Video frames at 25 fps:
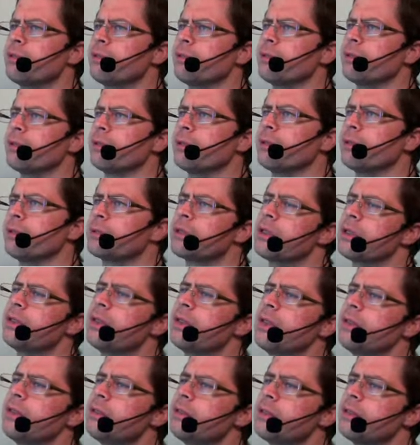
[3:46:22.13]
accelerator
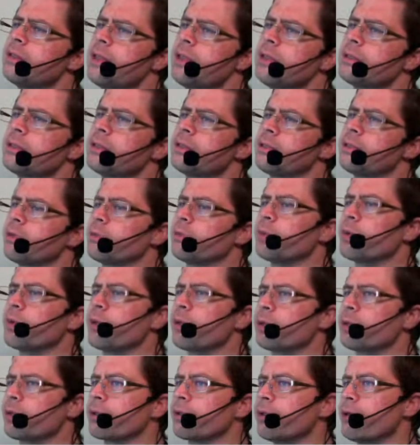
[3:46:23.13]
because like that's
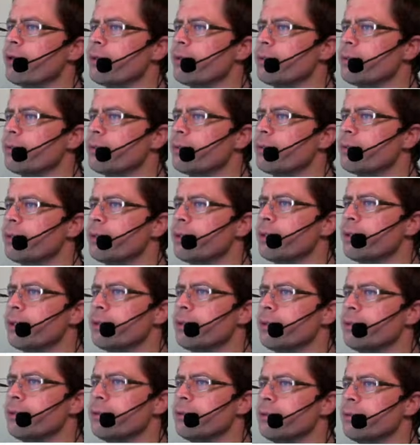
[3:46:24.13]
another park that I'd really
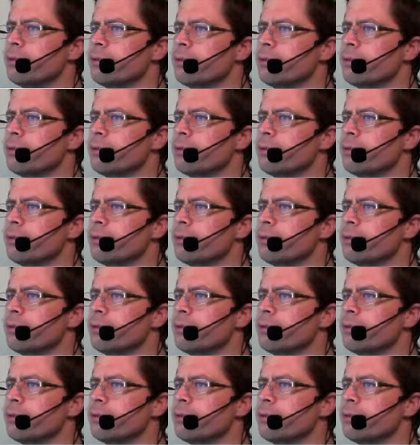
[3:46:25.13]
want to go